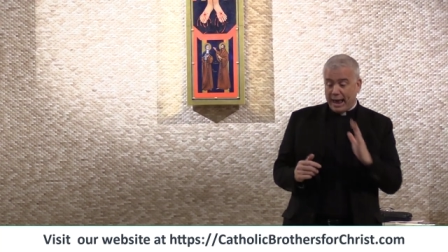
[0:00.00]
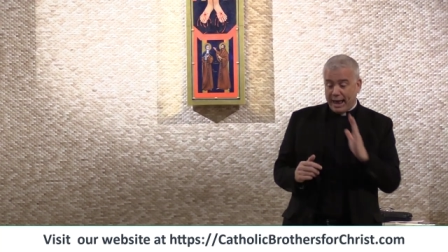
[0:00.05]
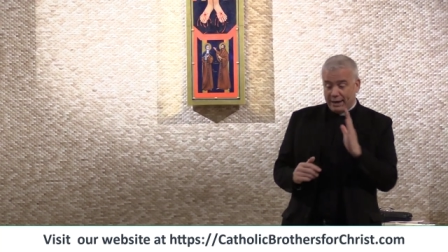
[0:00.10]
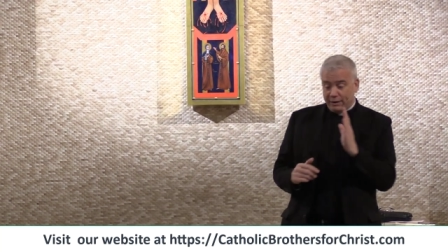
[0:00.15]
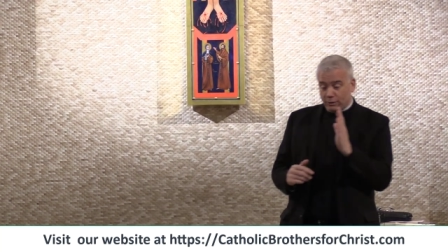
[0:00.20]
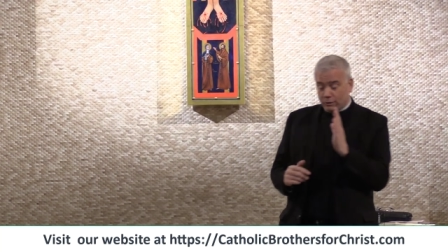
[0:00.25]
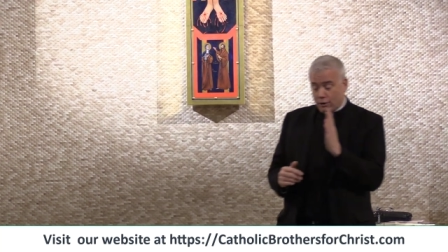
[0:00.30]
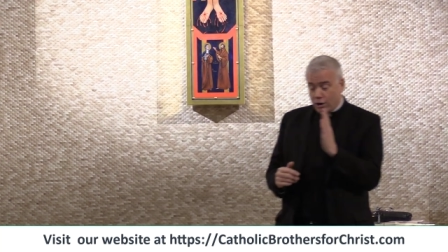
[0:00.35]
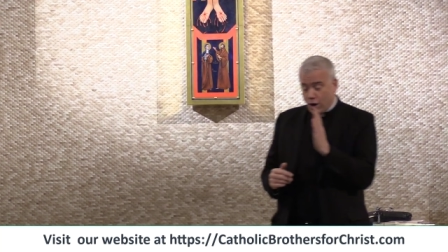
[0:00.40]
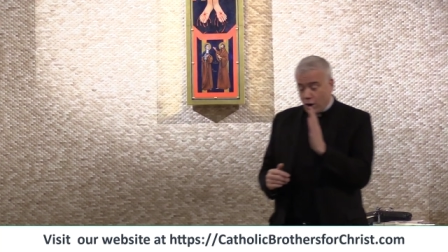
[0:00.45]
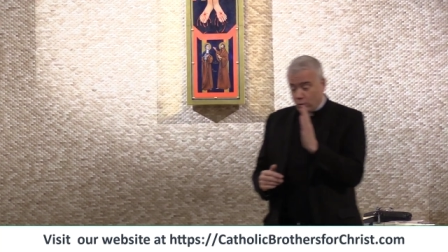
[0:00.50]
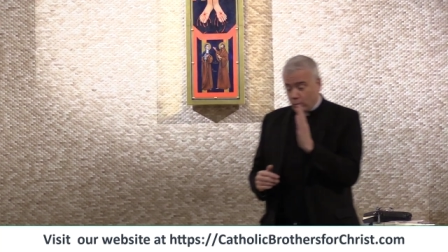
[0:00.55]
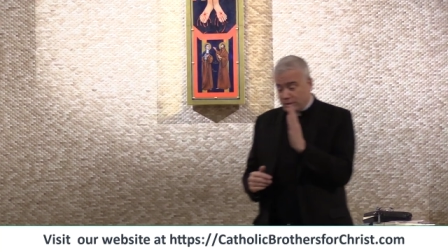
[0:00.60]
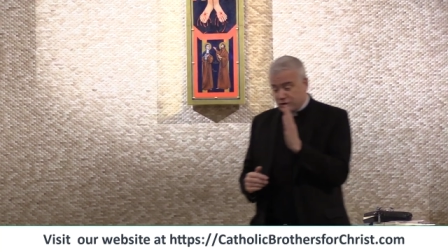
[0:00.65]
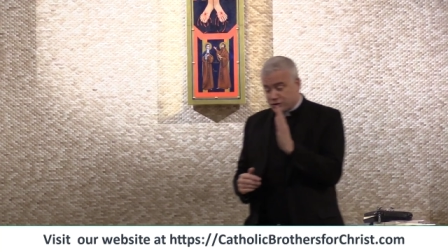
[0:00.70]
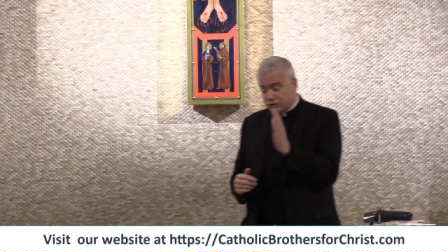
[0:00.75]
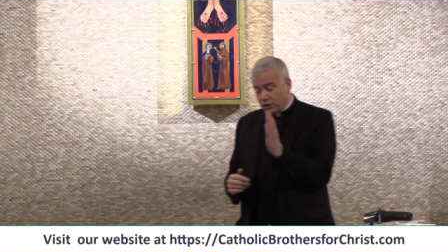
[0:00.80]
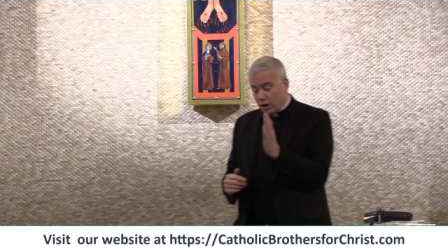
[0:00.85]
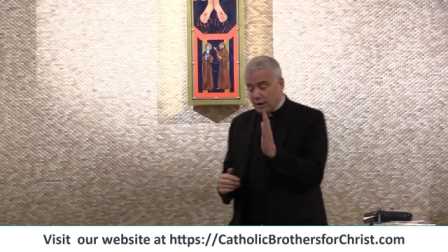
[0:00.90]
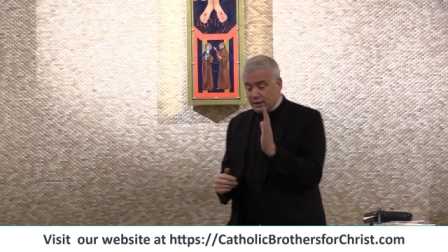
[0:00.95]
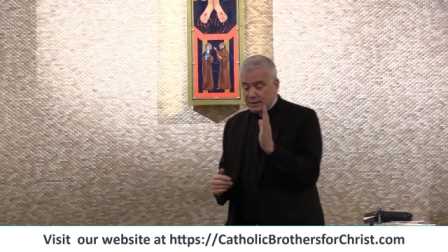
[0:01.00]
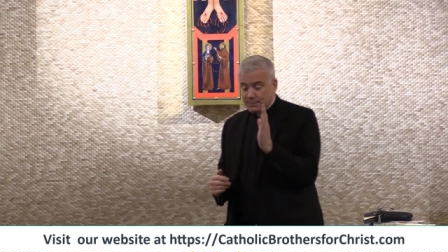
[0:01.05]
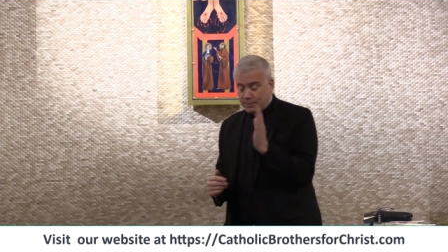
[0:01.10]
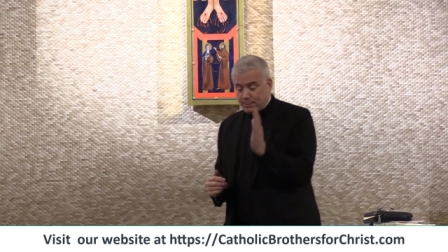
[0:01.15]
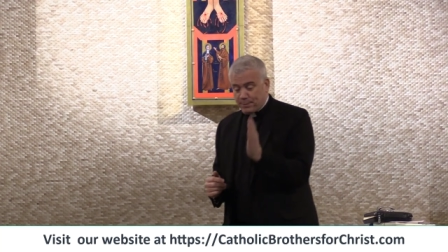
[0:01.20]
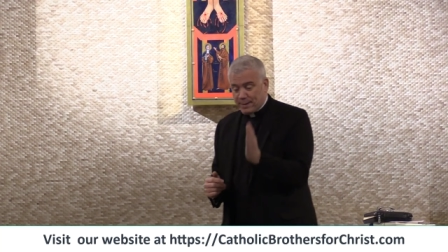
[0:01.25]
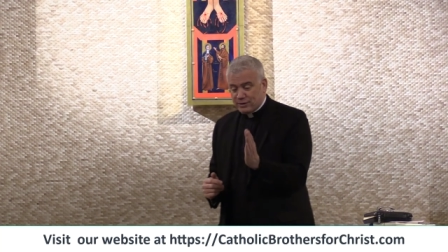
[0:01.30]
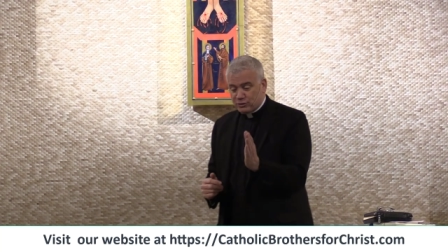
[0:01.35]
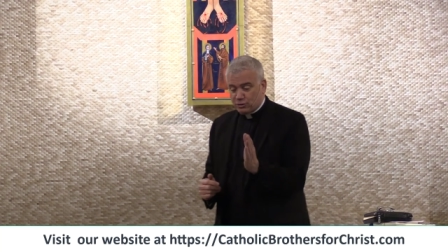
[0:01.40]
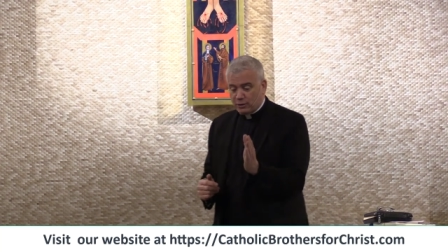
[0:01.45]
Adder, we started
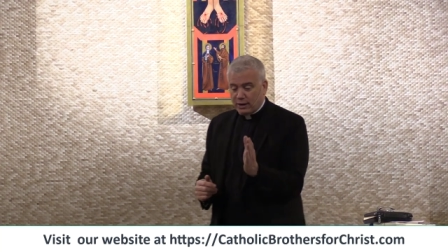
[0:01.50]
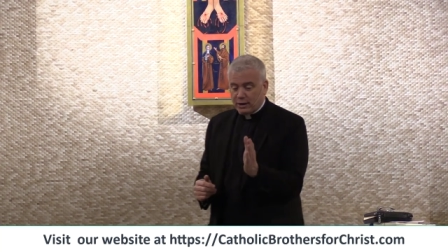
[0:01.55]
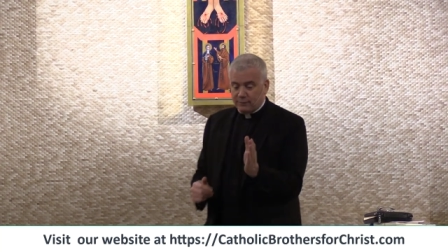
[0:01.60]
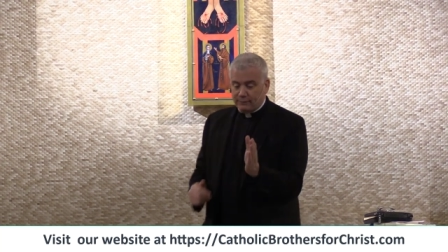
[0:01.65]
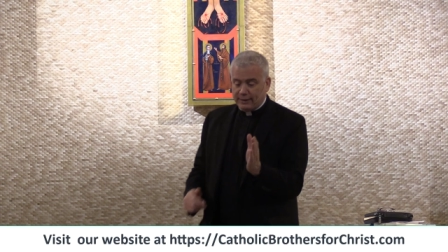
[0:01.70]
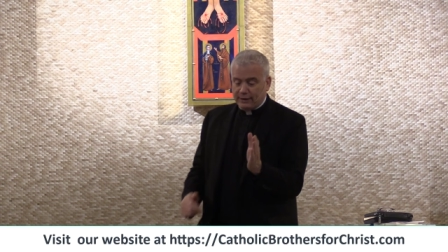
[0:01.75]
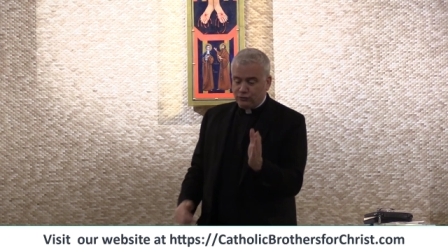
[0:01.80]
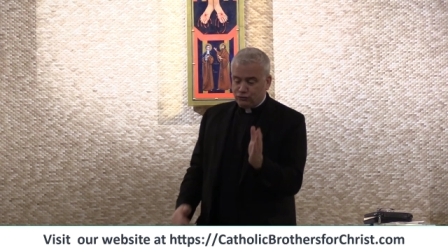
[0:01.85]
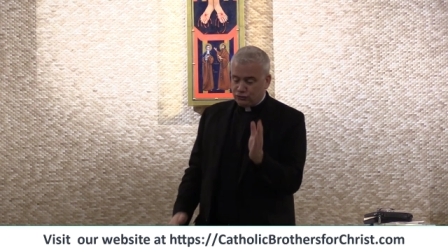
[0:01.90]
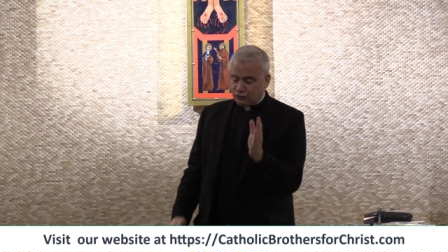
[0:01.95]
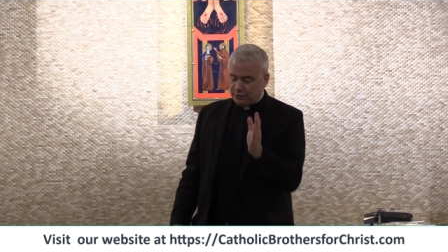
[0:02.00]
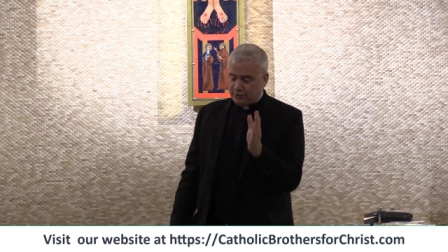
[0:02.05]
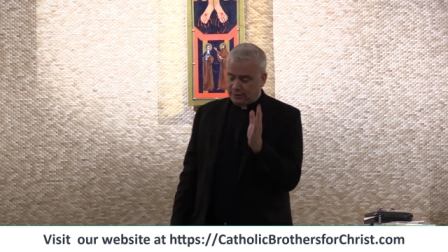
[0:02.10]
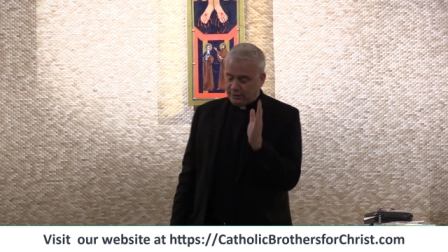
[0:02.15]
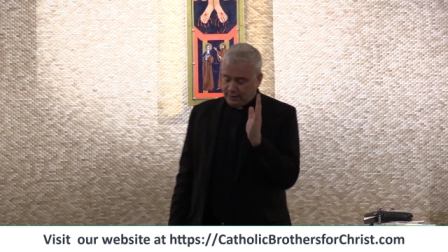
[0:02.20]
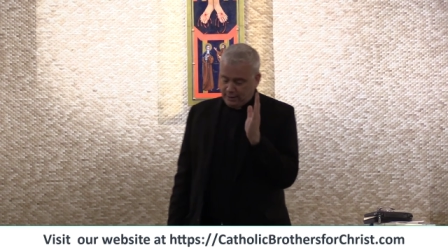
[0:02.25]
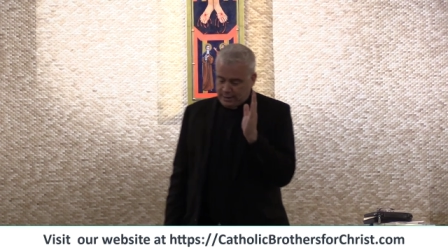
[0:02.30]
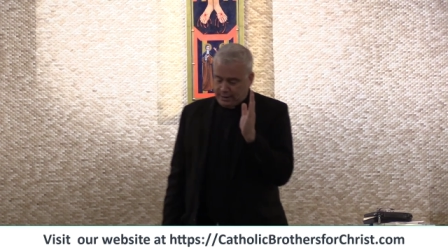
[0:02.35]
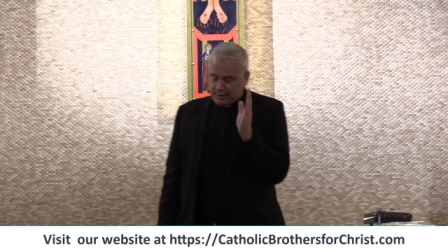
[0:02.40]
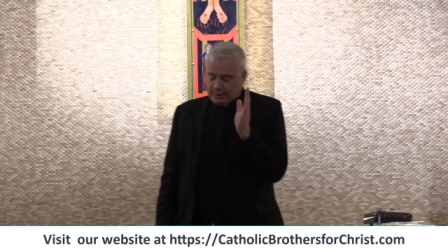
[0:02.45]
perpetual adoration